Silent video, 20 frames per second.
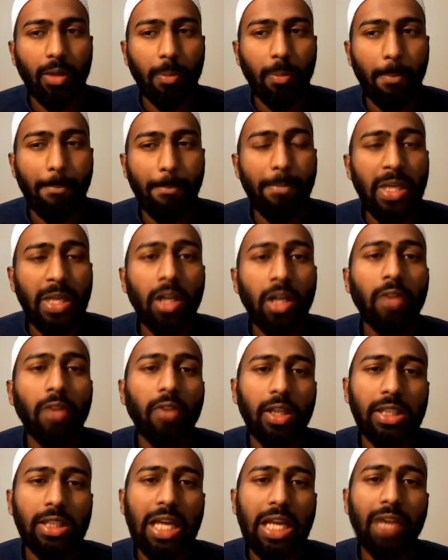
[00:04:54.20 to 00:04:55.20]
Many of
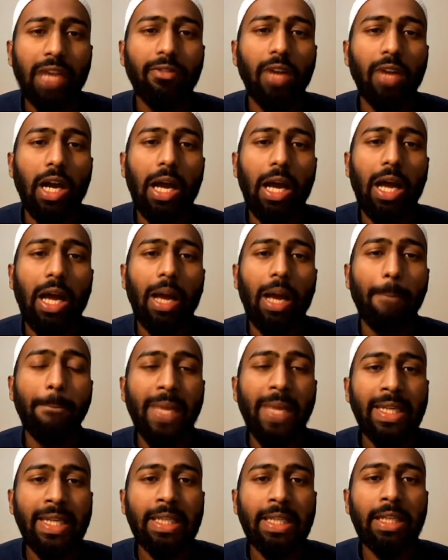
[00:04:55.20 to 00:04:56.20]
us have
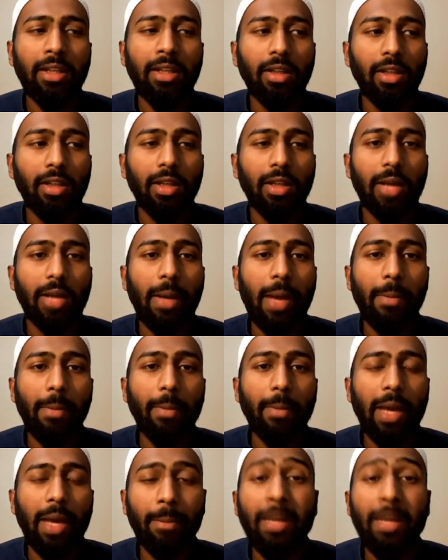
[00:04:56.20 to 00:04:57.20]
many
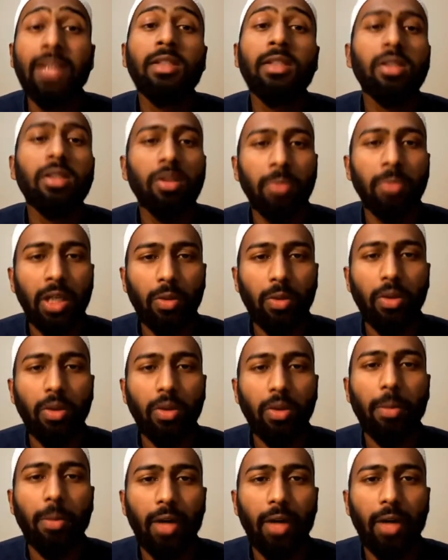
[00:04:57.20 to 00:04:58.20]
amends to make with
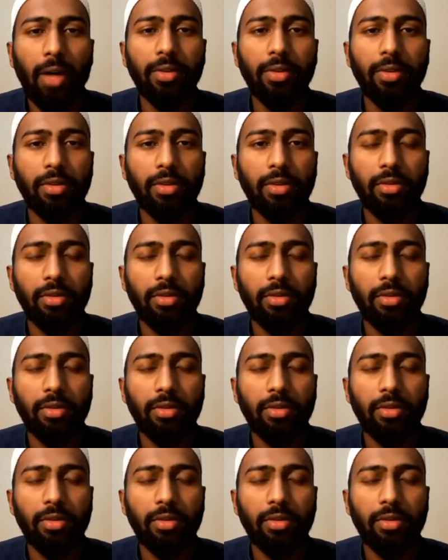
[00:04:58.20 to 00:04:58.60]
our parents.